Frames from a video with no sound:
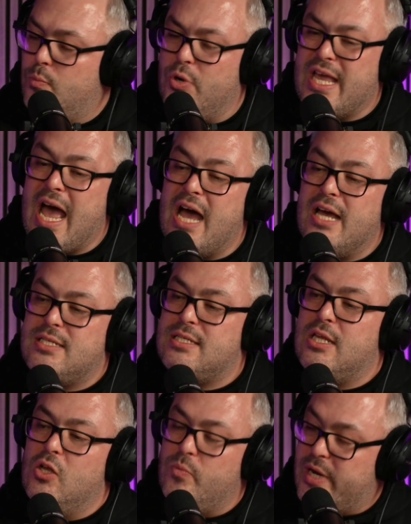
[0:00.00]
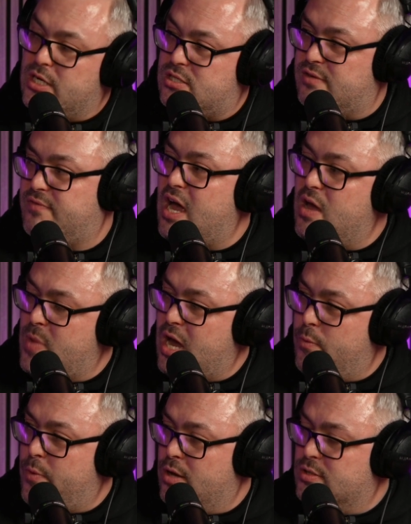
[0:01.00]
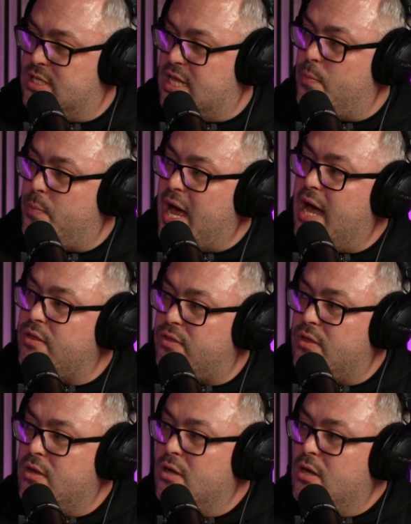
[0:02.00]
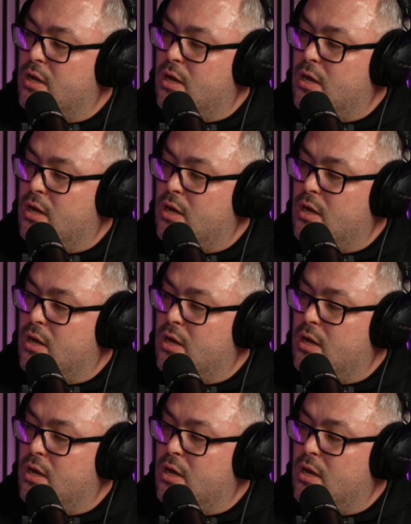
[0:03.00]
but yet I still managed to find my way onto that path. Yeah.